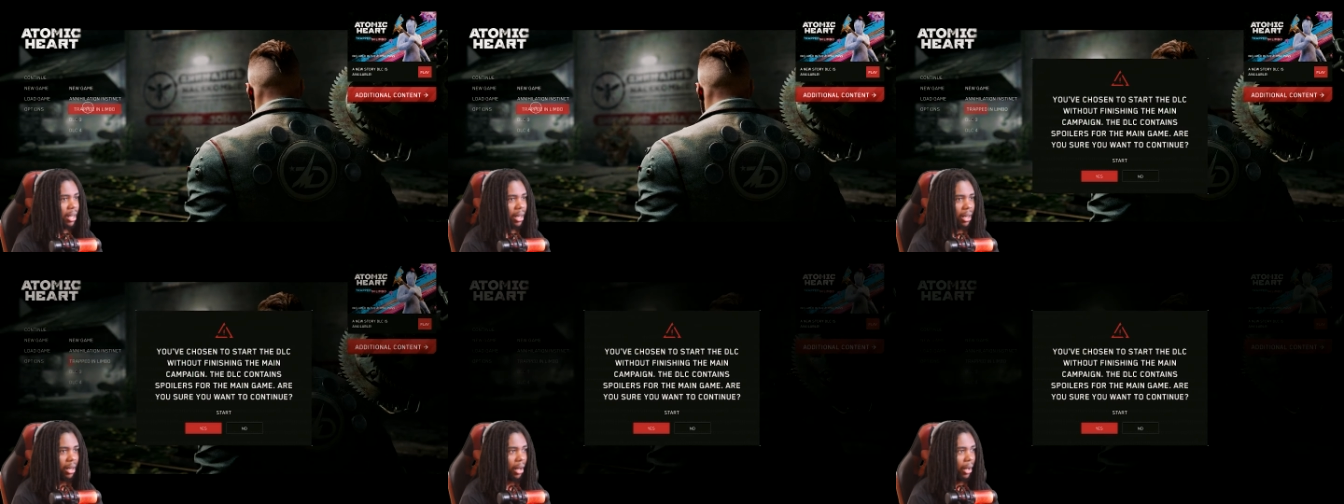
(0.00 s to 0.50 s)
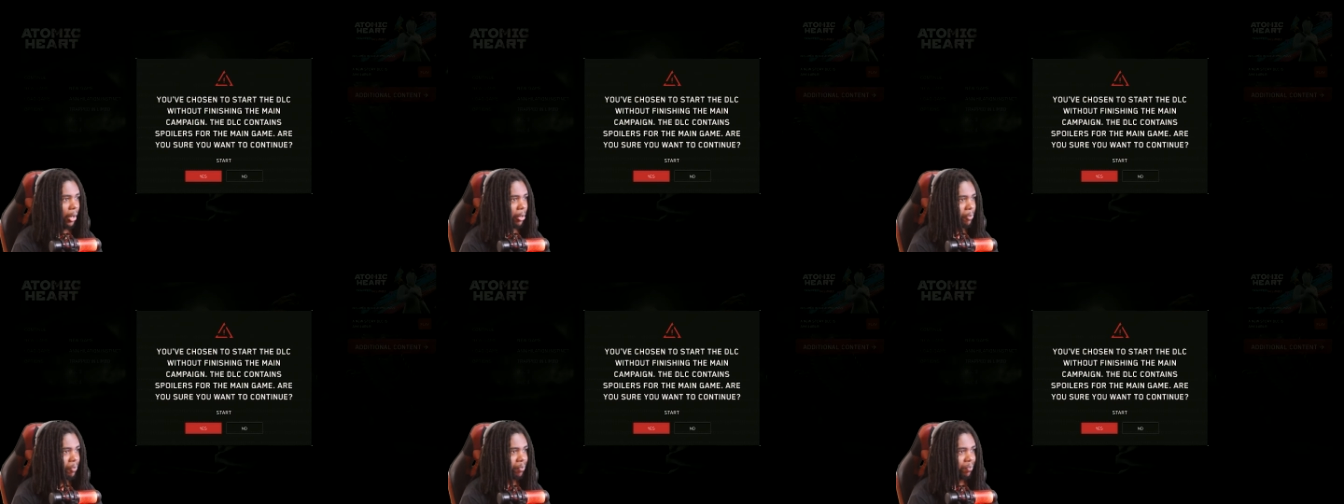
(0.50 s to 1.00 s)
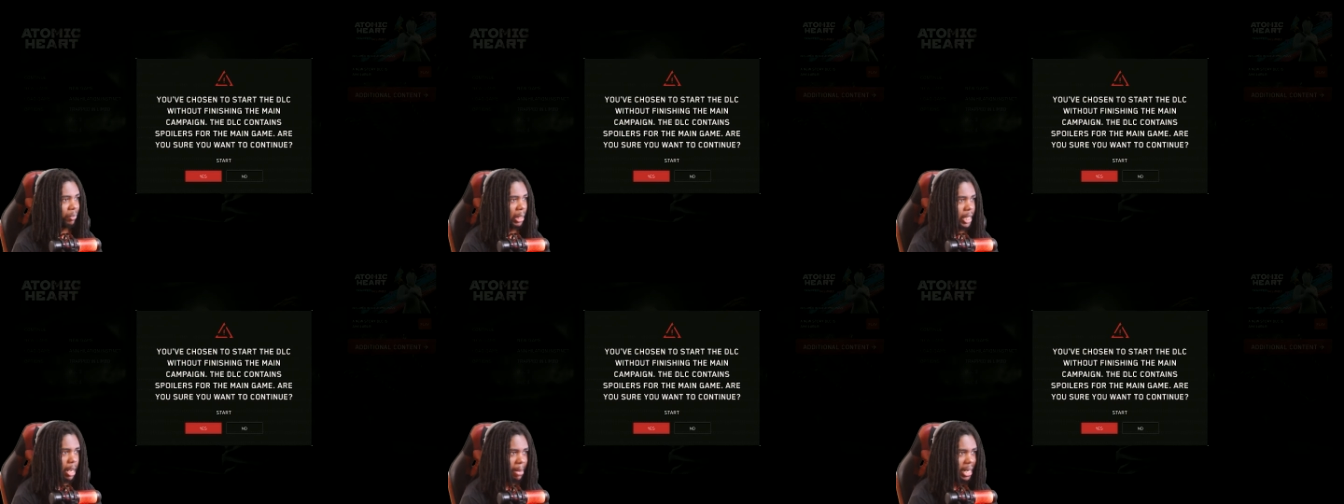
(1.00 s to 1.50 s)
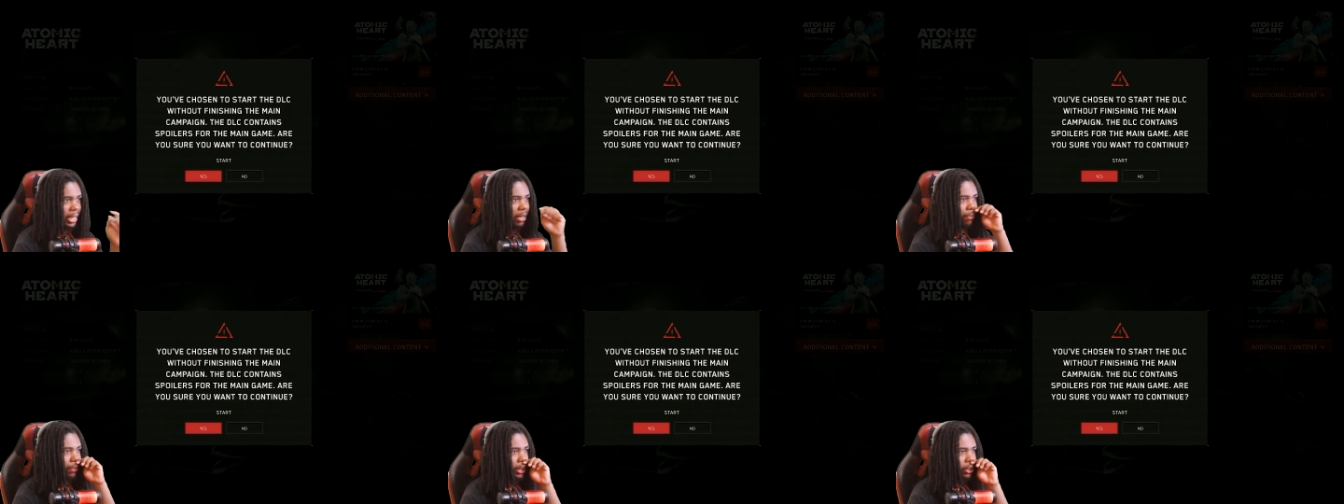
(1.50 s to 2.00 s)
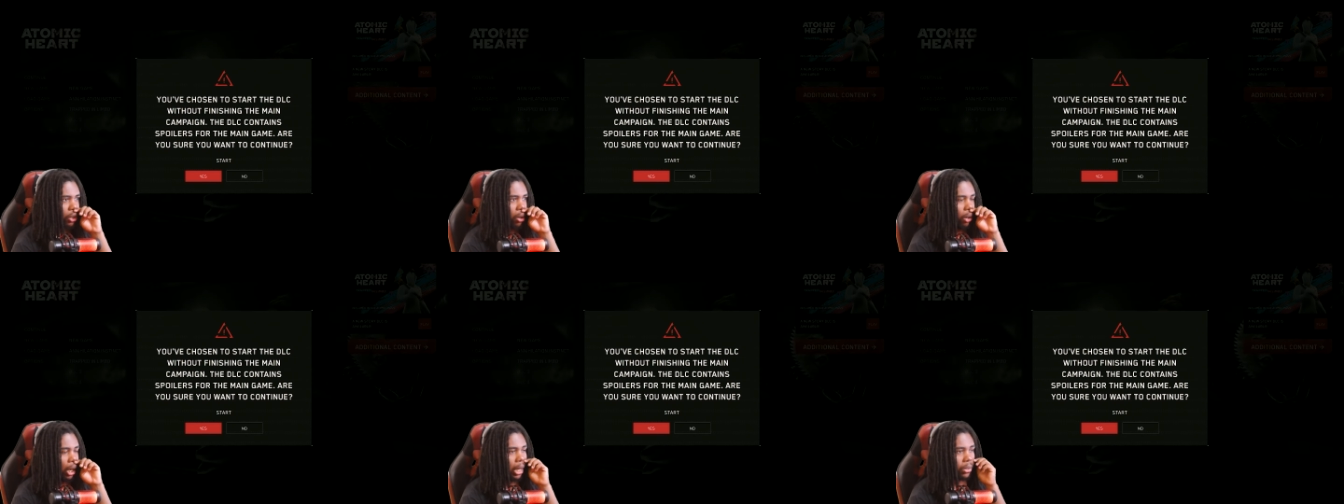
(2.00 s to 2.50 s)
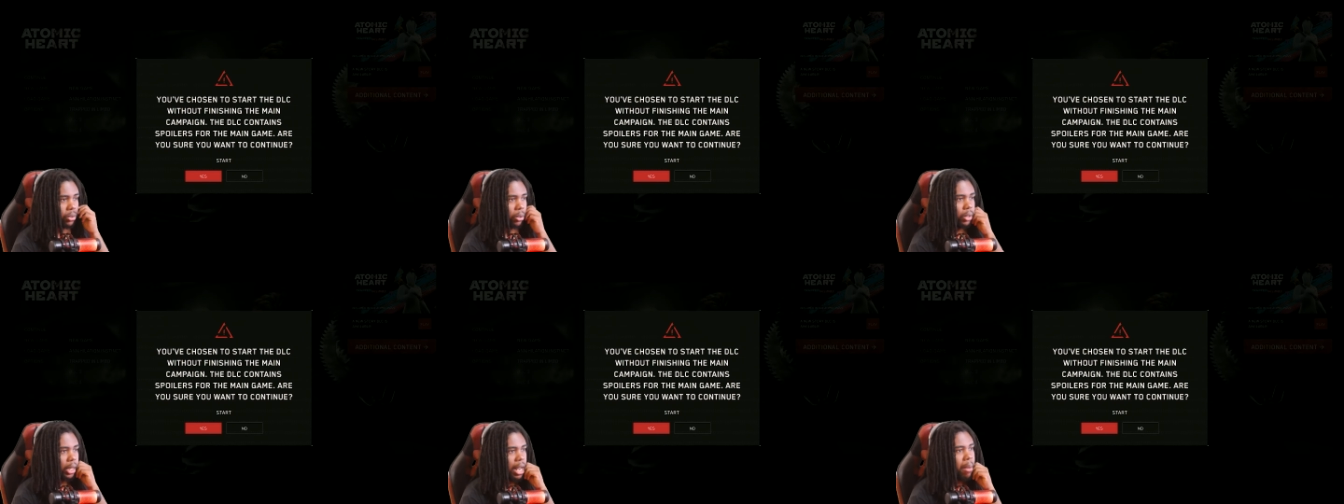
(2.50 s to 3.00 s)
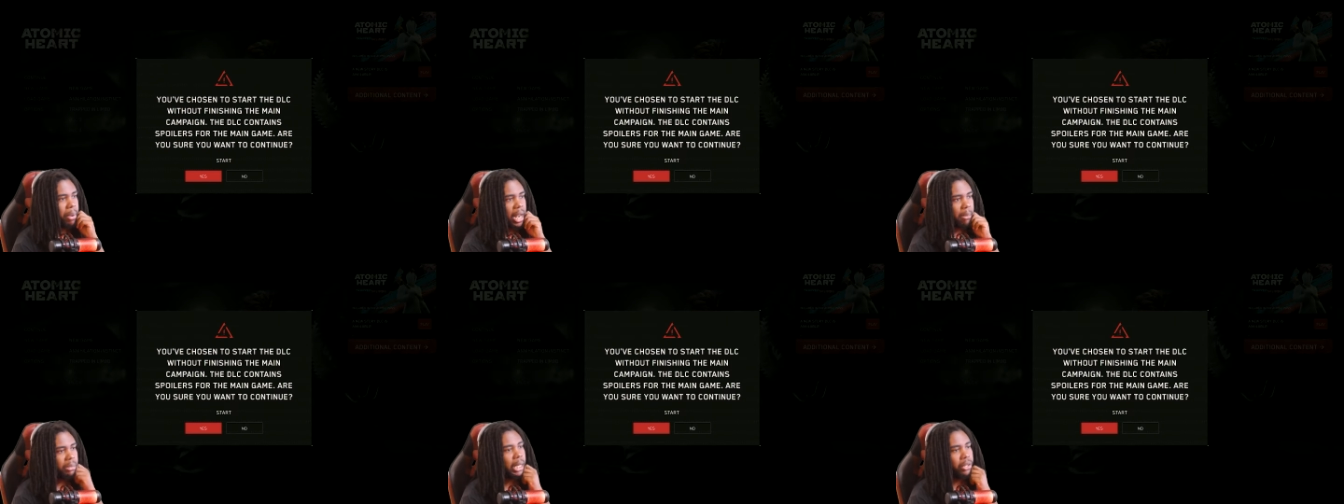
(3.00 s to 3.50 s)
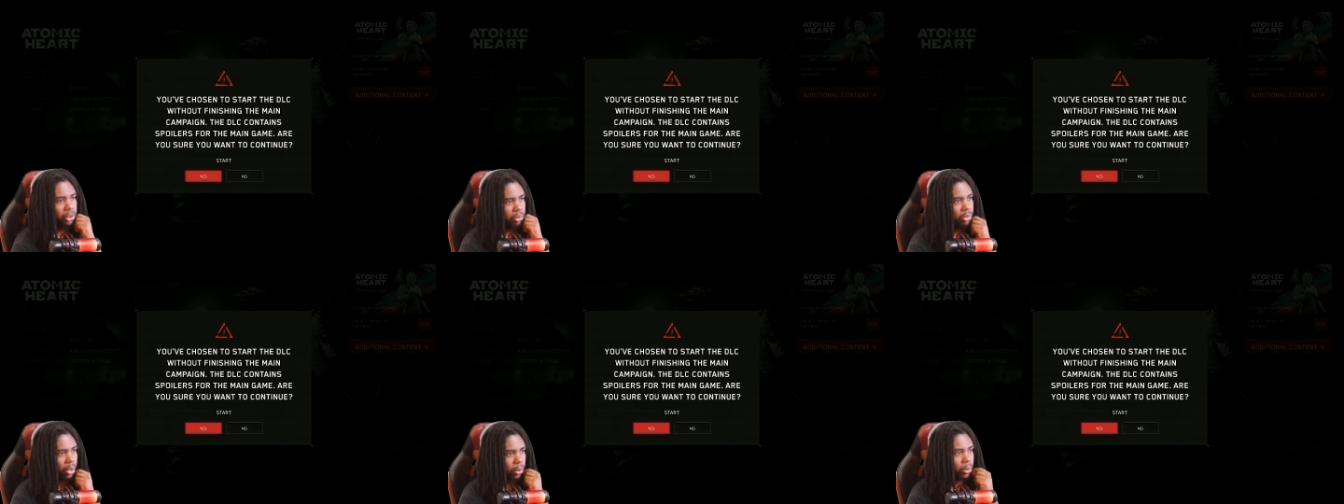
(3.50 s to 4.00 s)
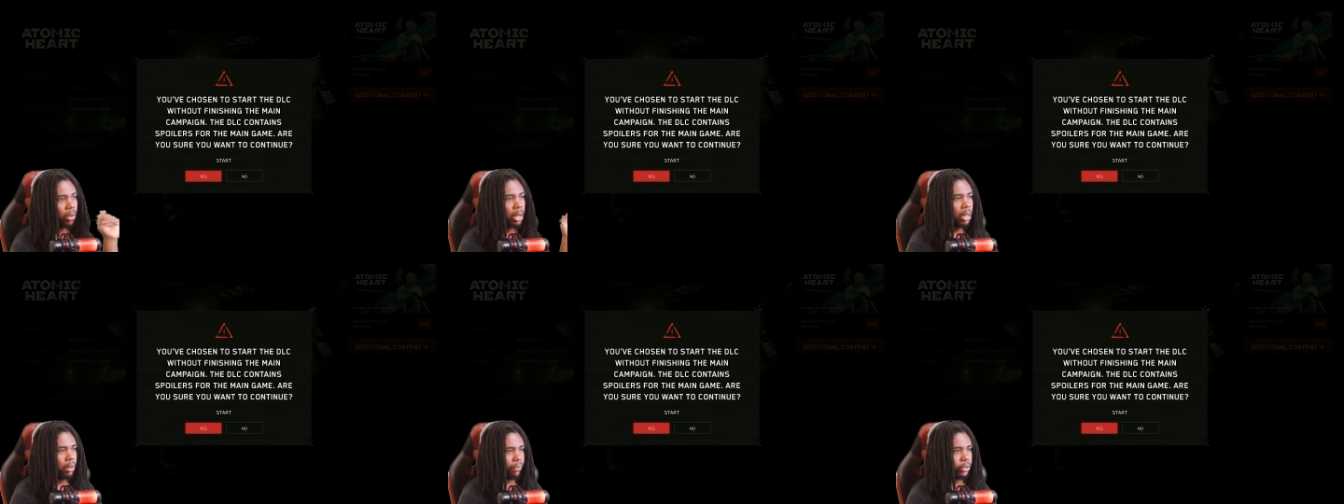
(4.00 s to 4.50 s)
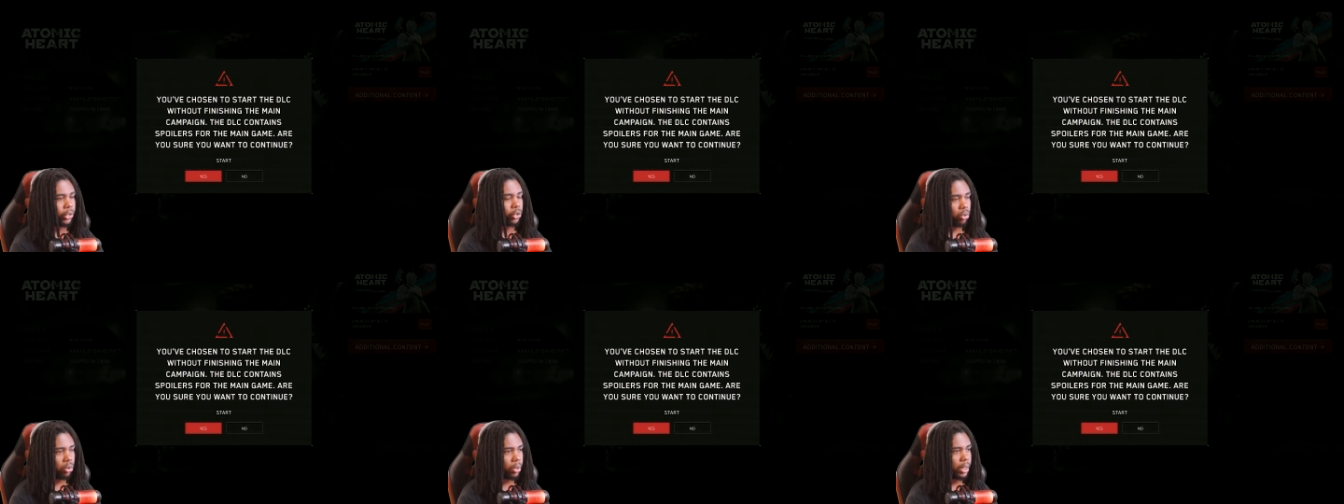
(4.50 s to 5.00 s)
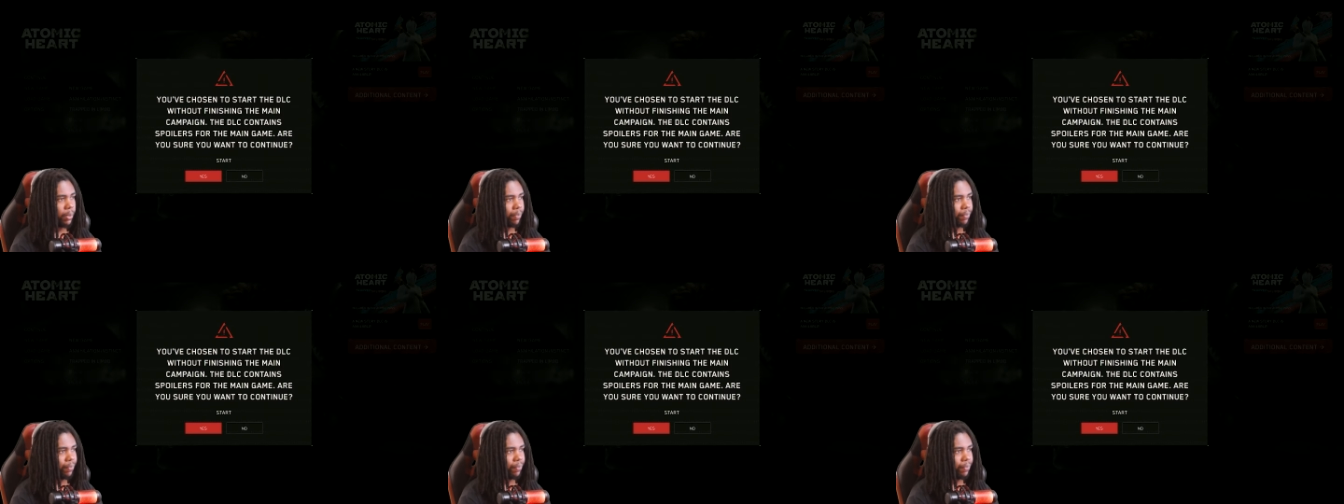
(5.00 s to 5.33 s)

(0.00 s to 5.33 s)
Uh, yeah, man, I didn't finish it on console, the campaign, but I do know the story.